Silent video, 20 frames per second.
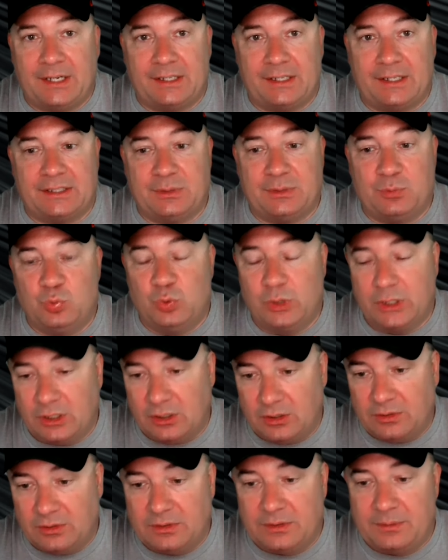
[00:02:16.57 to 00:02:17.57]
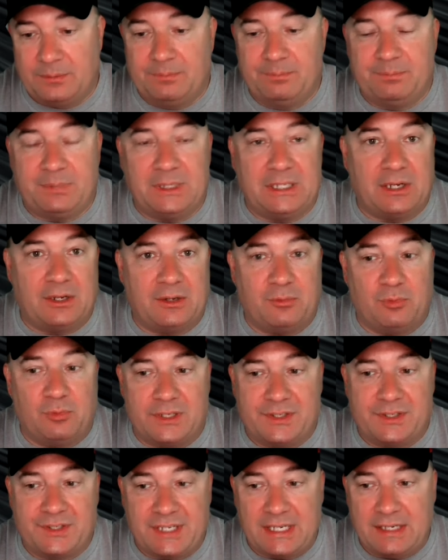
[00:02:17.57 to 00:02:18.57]
He will be a
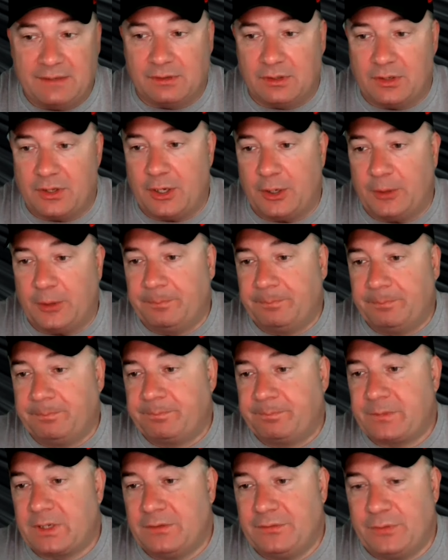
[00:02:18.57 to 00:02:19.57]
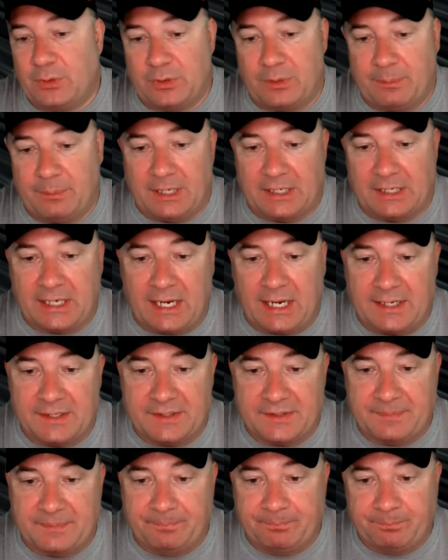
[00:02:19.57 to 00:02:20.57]
receiver, though, for the
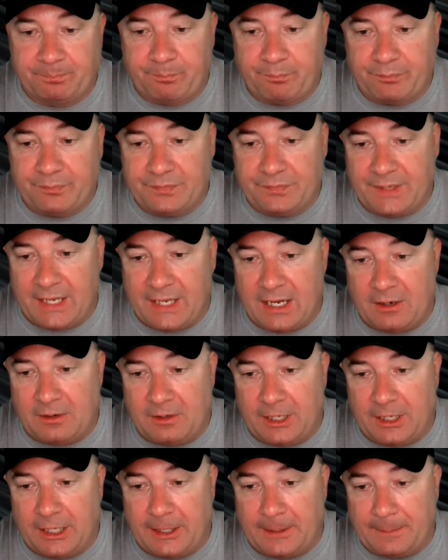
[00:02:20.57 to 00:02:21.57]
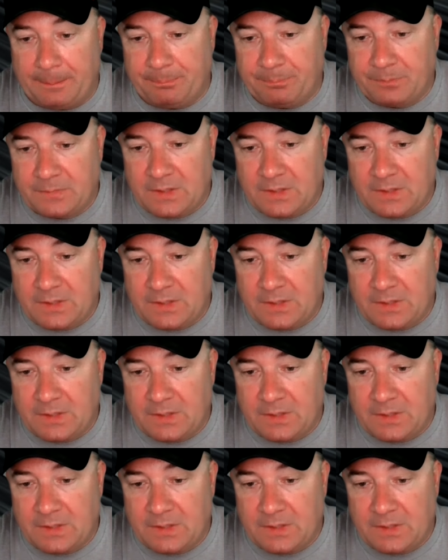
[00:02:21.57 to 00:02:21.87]
Buckeyes. Now,